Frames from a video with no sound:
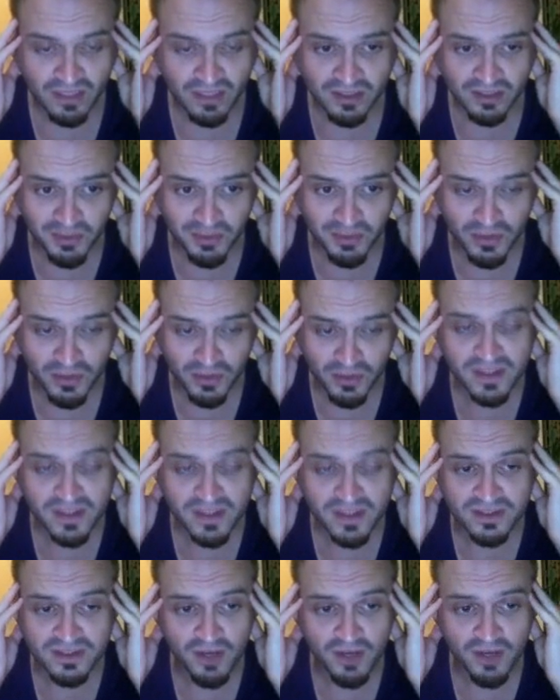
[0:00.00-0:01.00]
So we know that
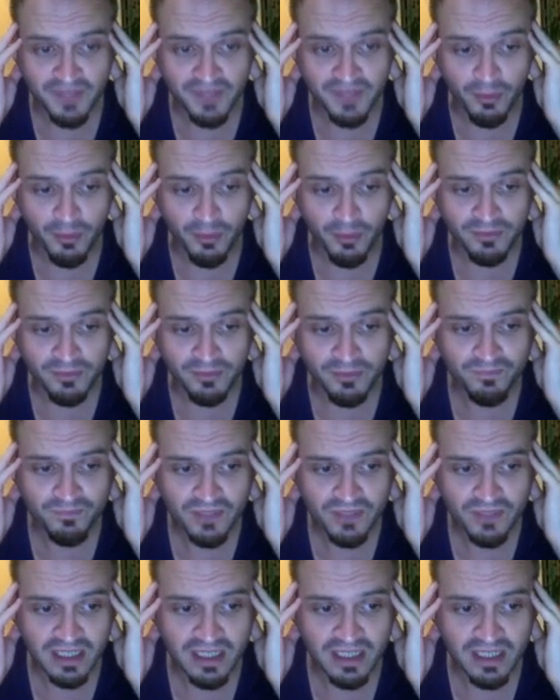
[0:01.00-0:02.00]
it's not a double,
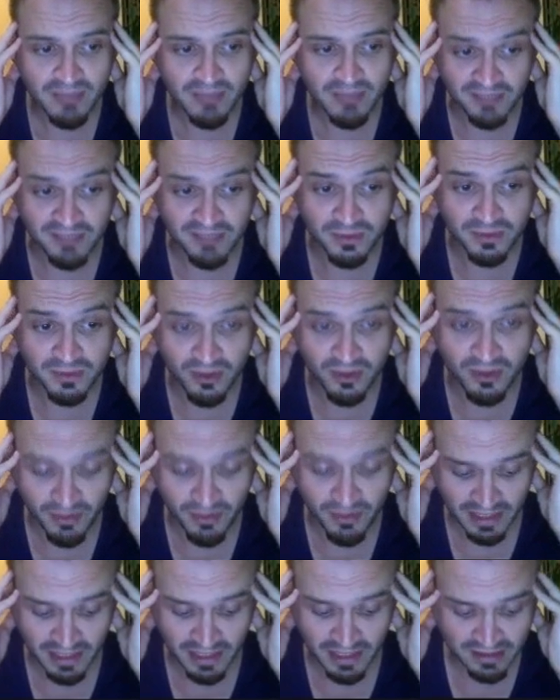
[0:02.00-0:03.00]
as we would call
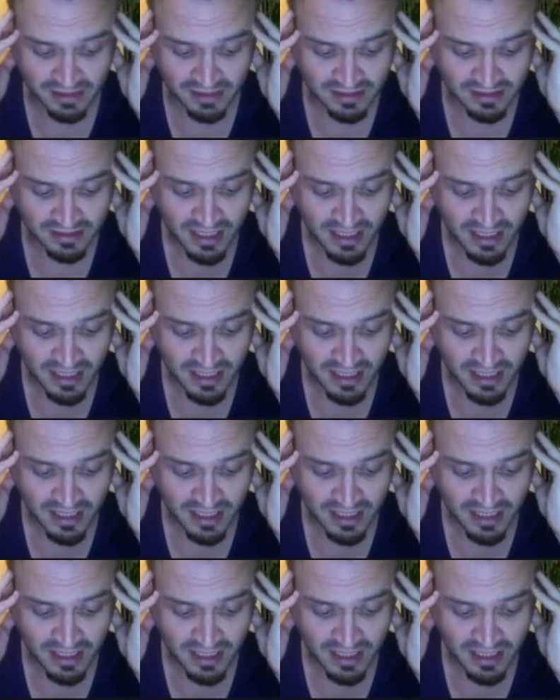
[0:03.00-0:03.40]
them in Access.